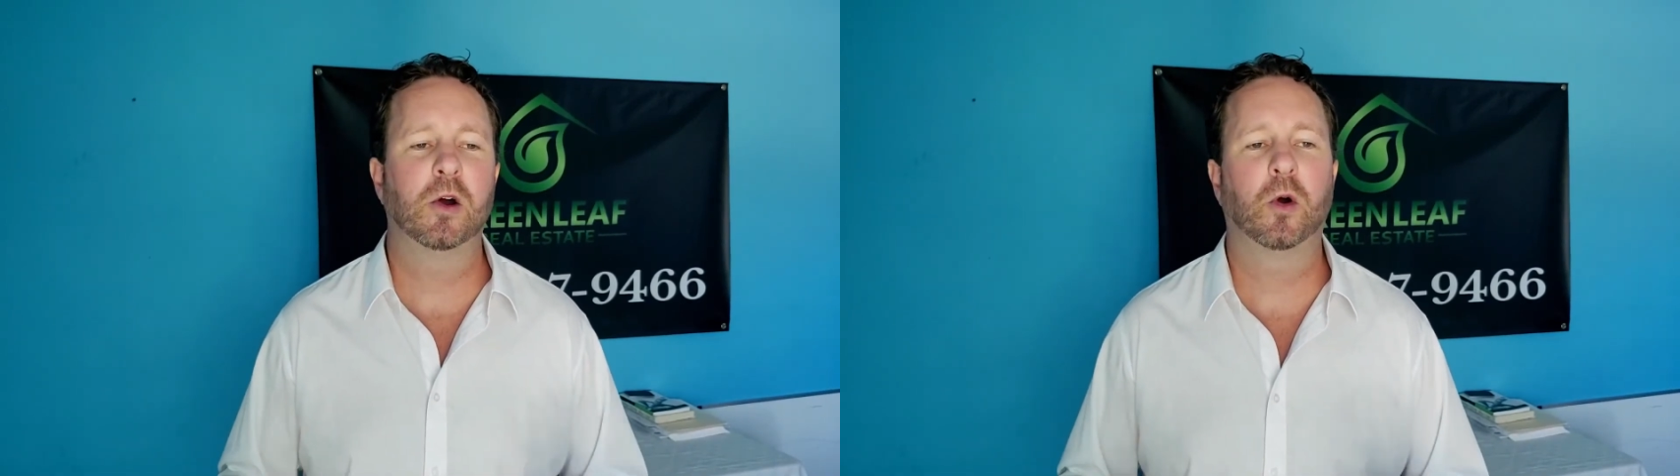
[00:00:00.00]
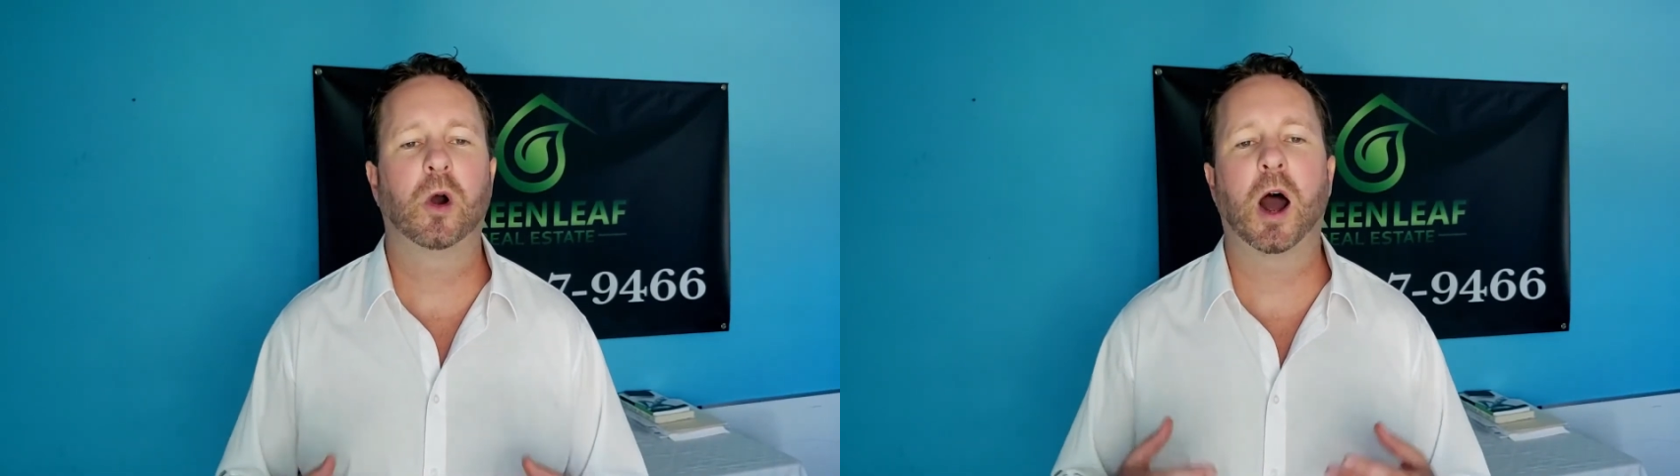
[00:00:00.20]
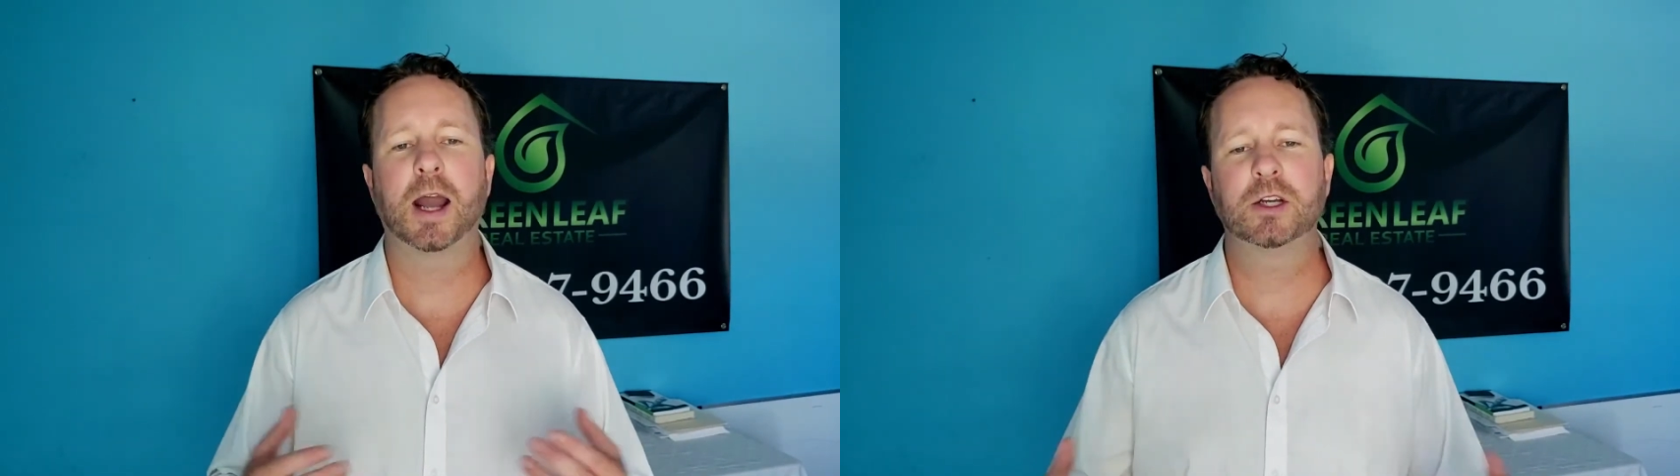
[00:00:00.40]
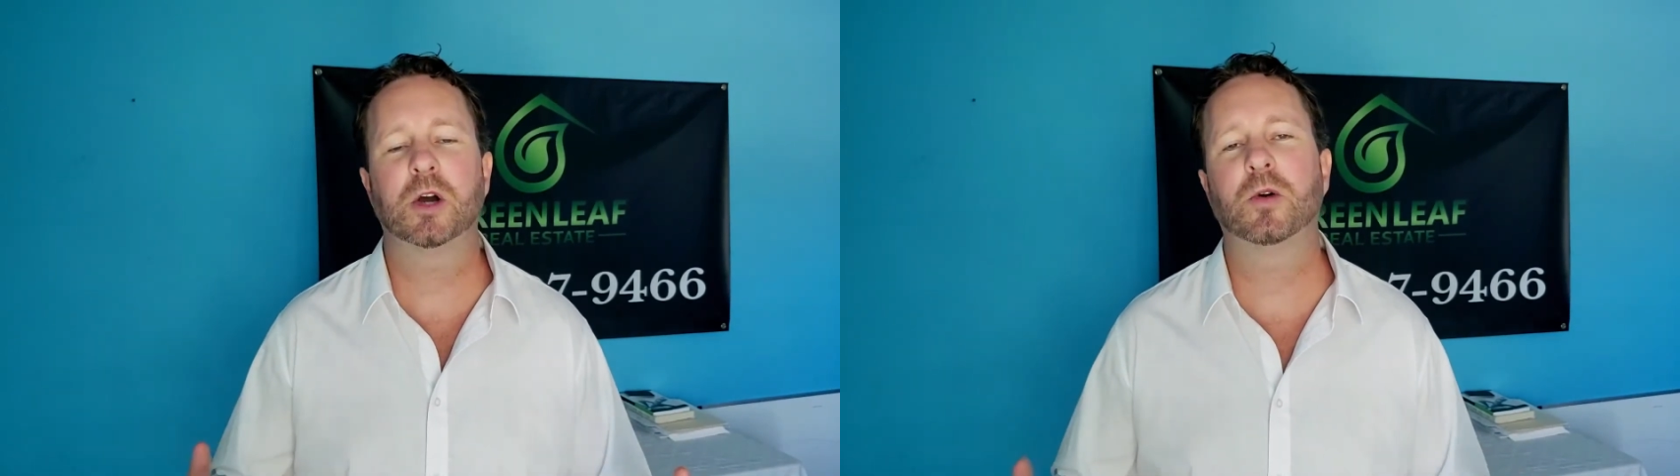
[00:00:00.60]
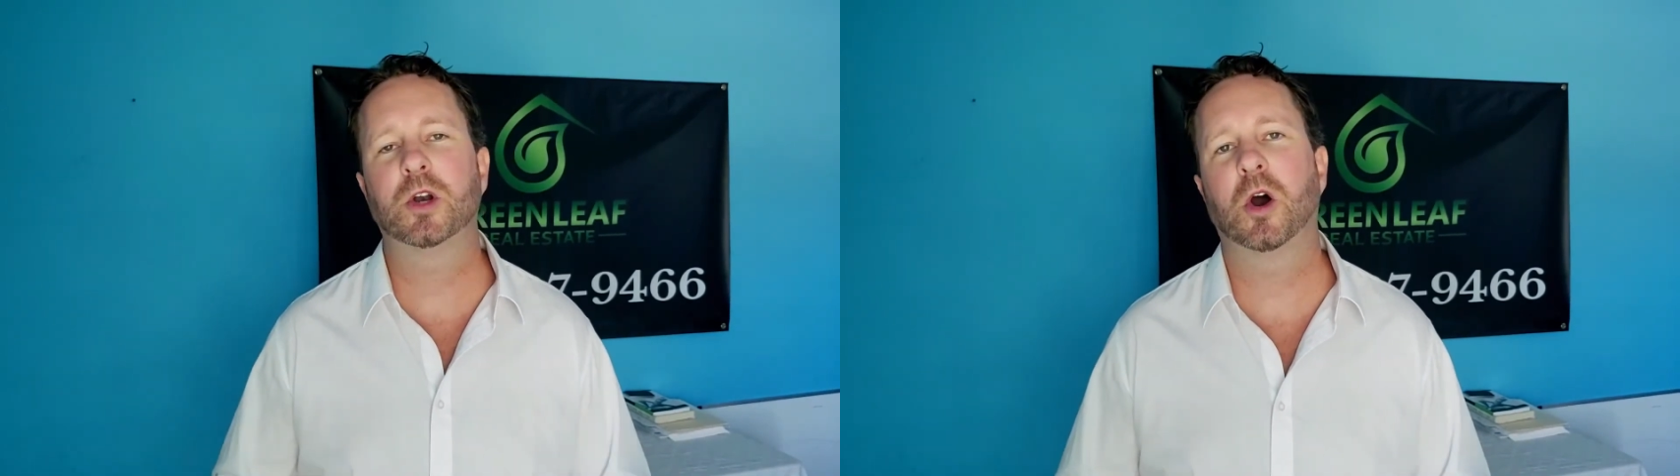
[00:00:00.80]
or I
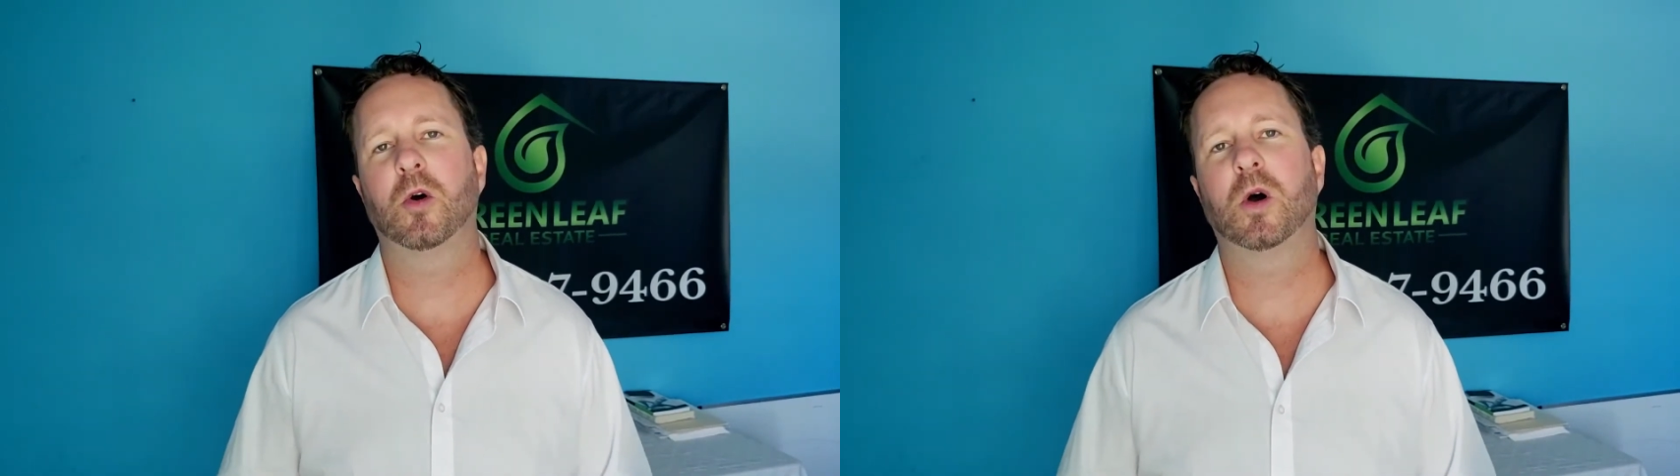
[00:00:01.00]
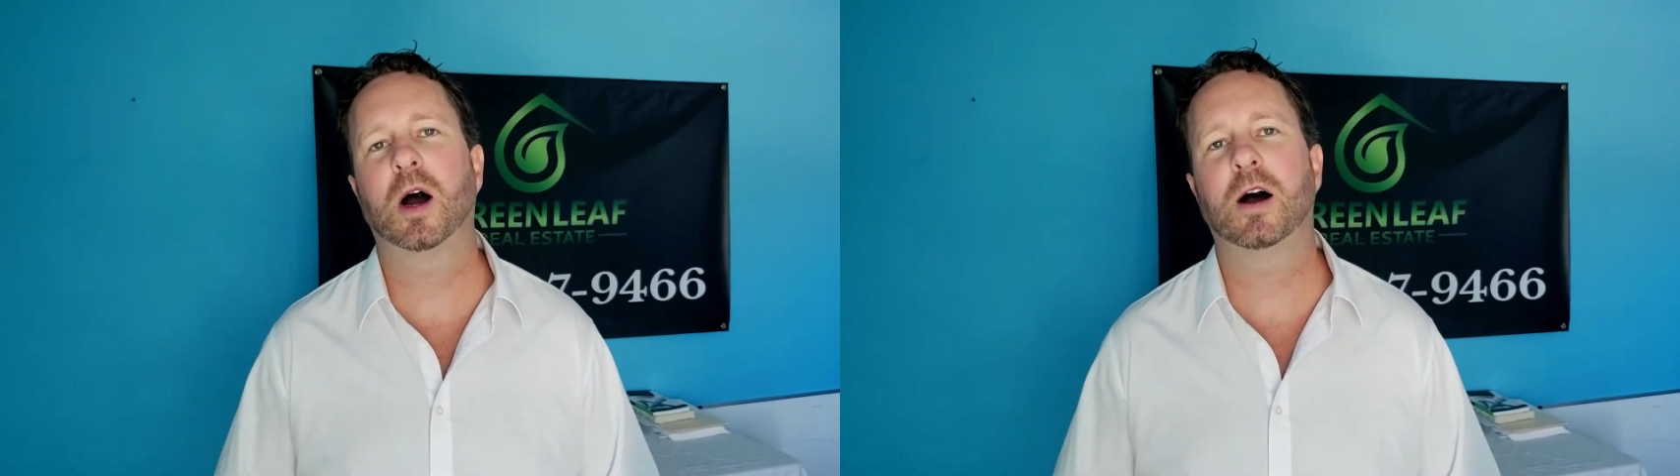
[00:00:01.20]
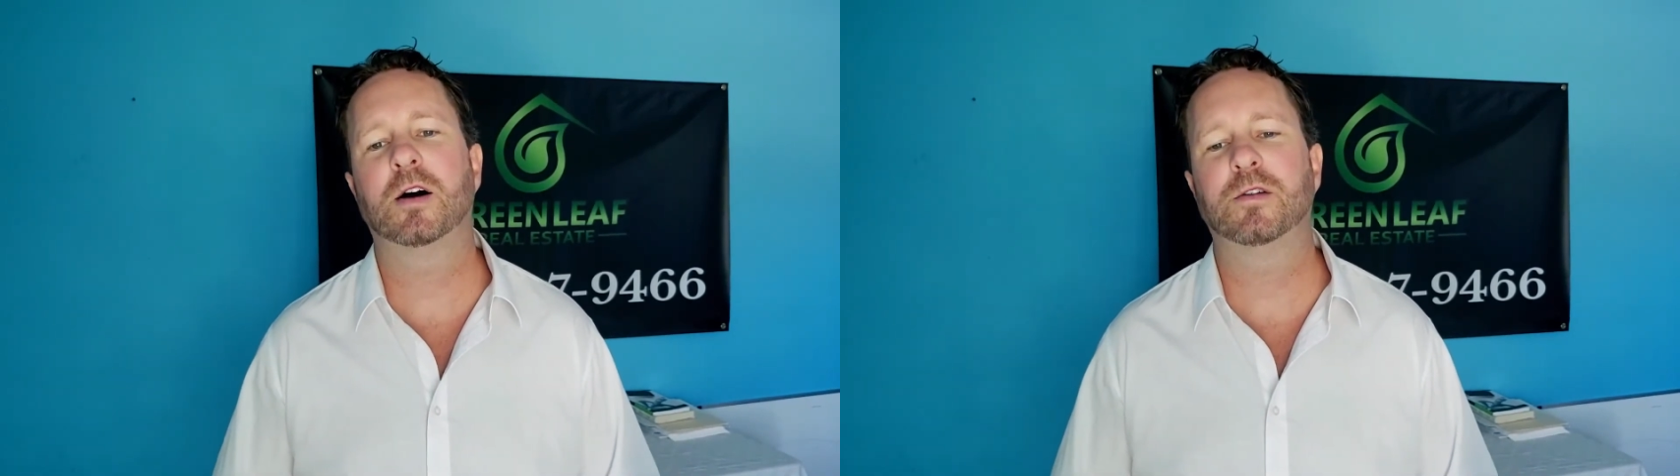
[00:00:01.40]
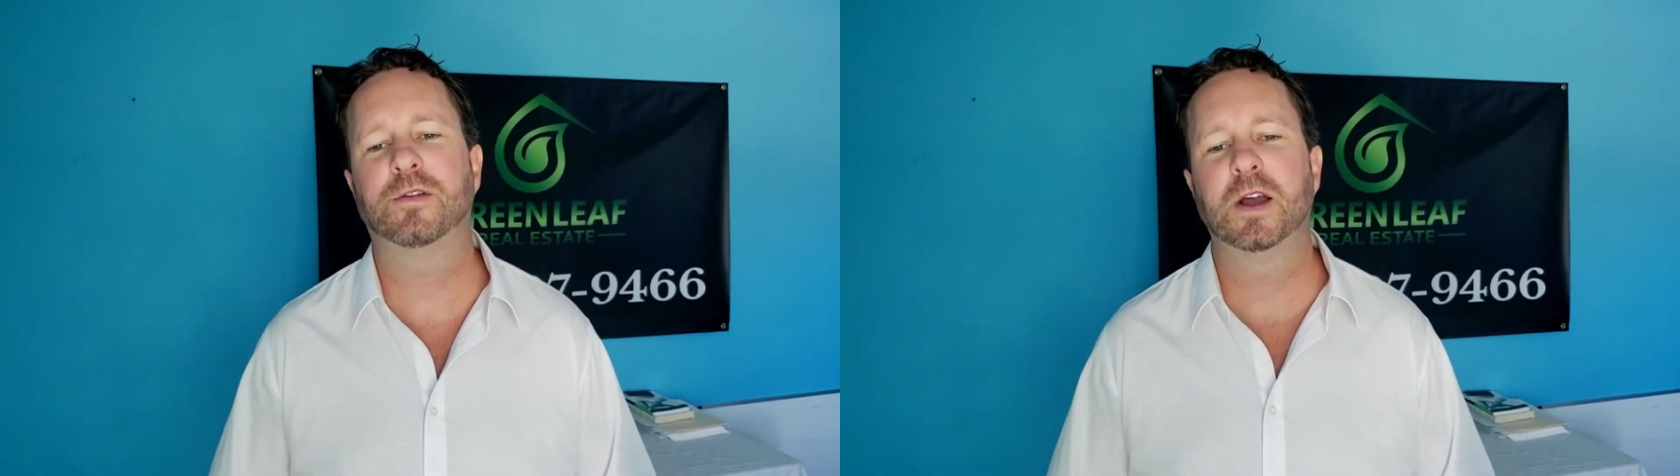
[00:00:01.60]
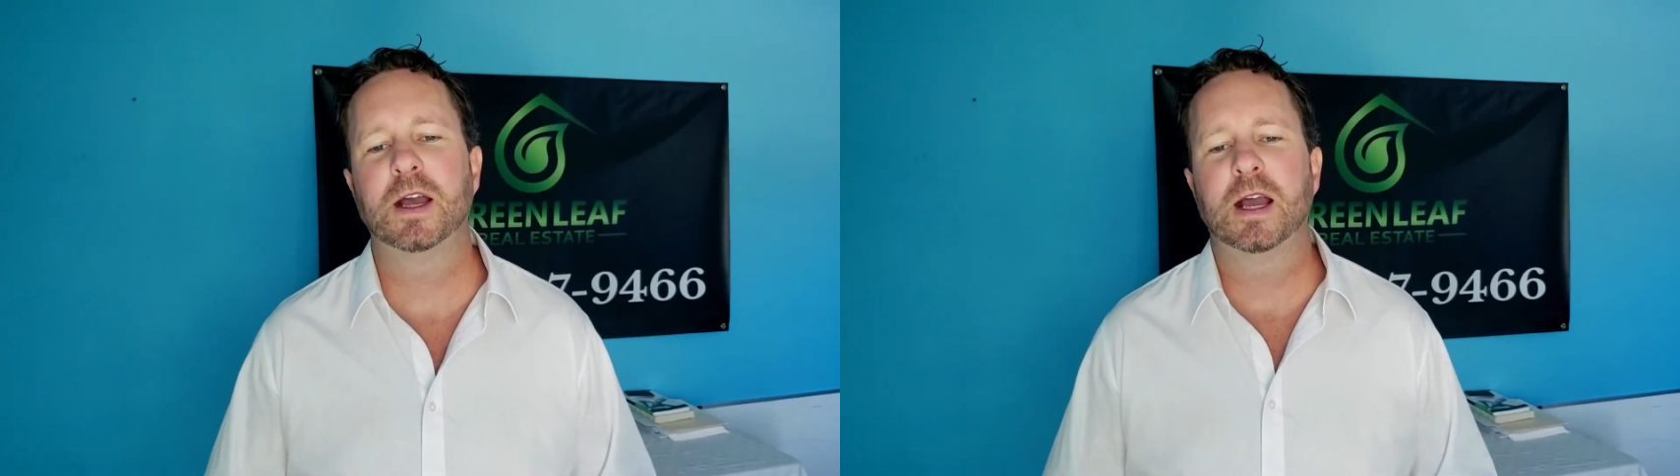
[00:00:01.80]
don't know of